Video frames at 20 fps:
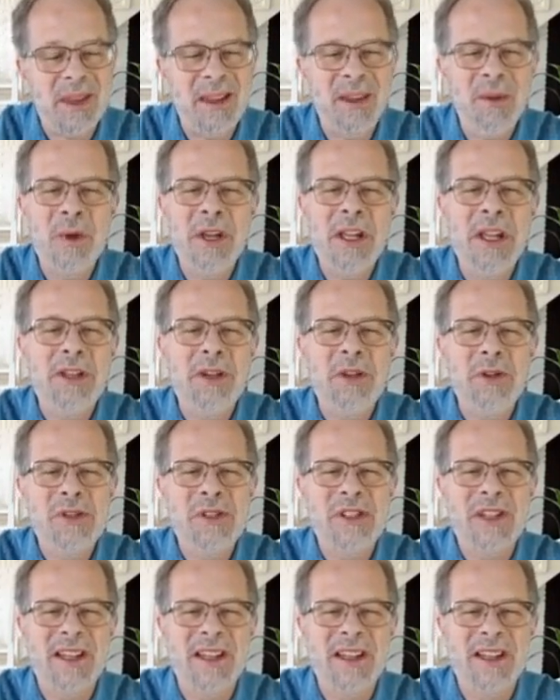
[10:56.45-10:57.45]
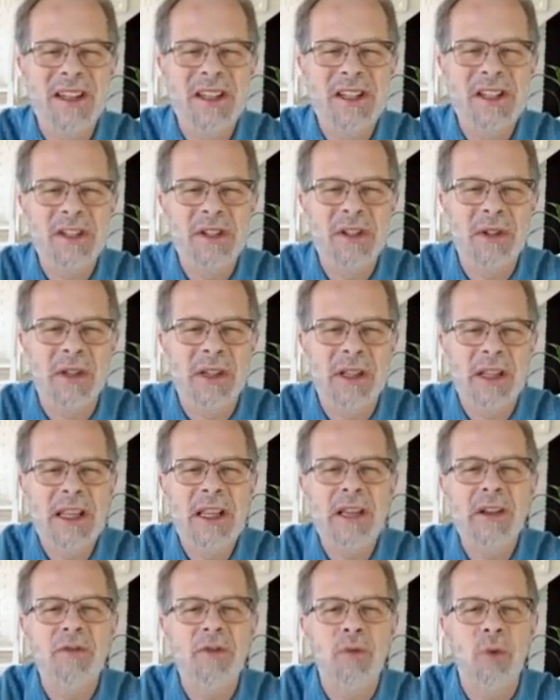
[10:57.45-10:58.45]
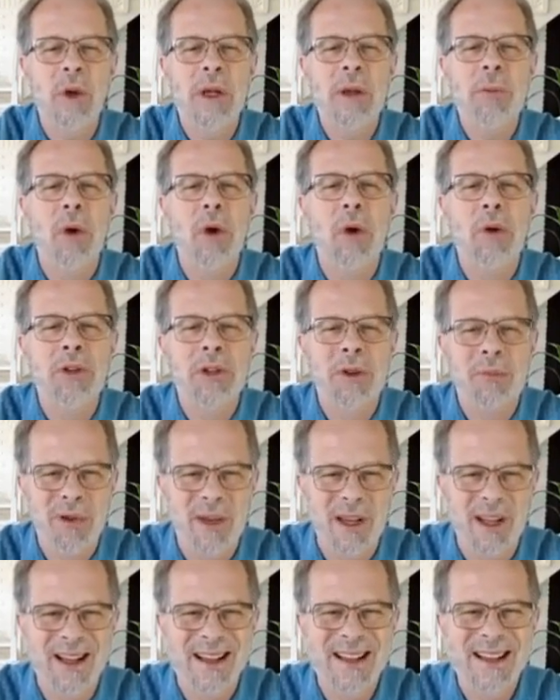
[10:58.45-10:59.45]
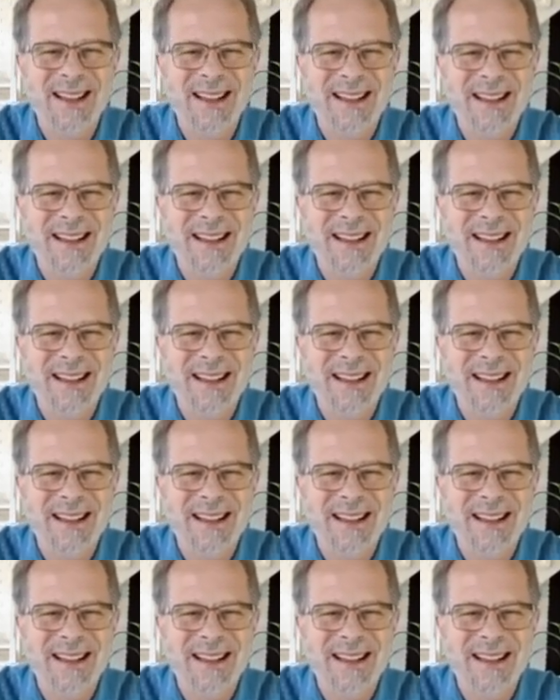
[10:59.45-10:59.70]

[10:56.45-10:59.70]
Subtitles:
We can use the conditional if we multiply.